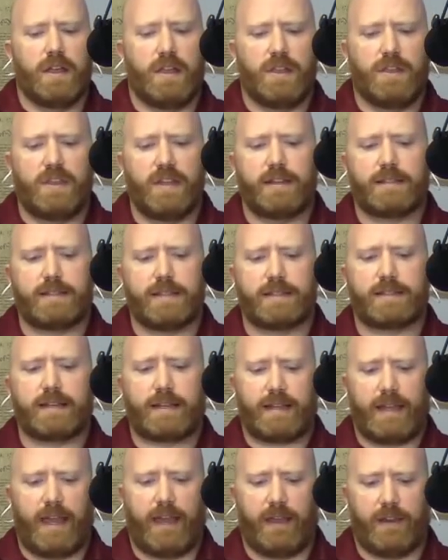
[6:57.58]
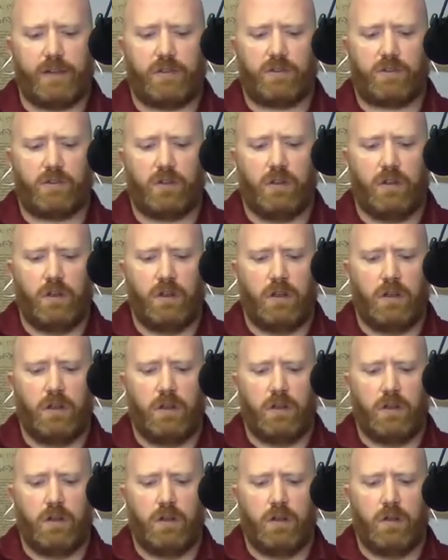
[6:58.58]
This is a case
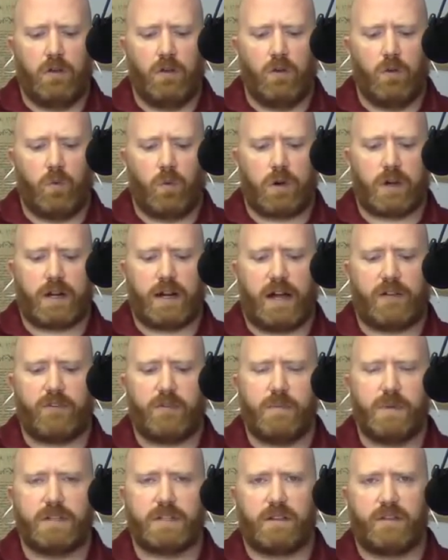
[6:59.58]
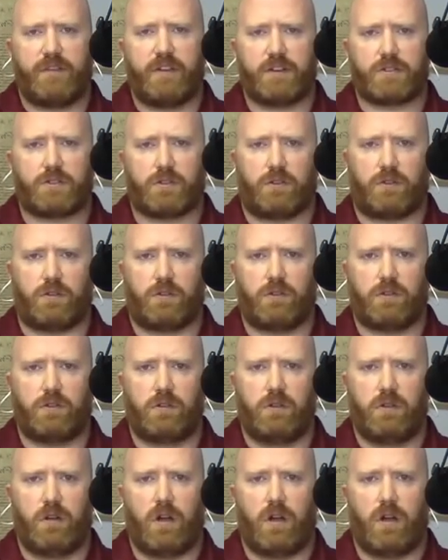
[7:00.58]
where government officials